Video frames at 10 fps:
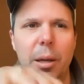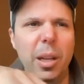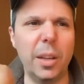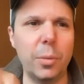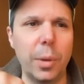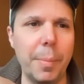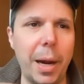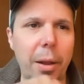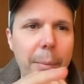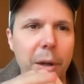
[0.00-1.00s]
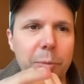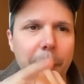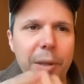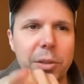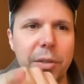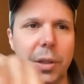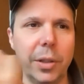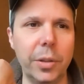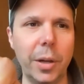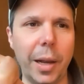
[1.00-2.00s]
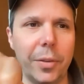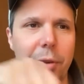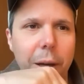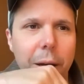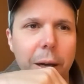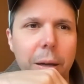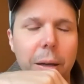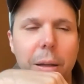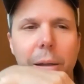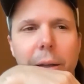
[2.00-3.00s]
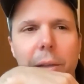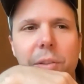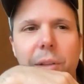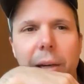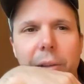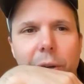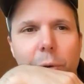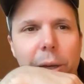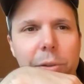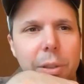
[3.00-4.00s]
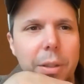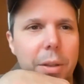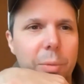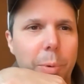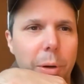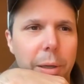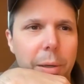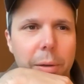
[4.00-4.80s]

It doesn't really matter that much. Maybe Justin, you could ask Sandish a question at this point.